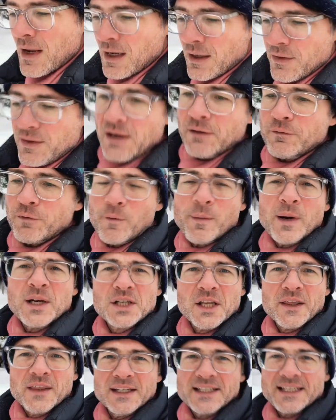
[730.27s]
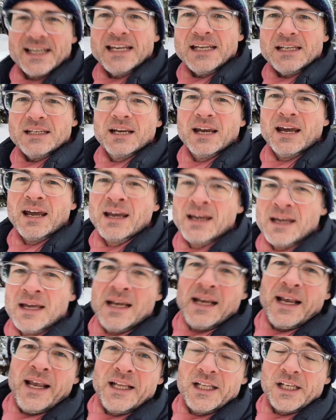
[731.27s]
the information they seek
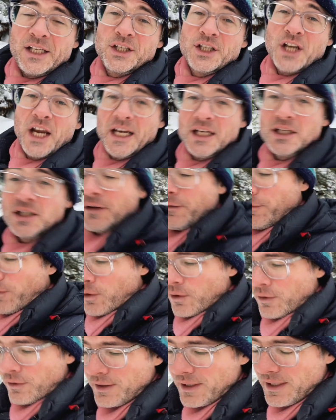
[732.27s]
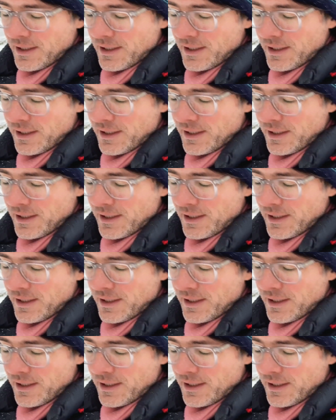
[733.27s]
in exchange for the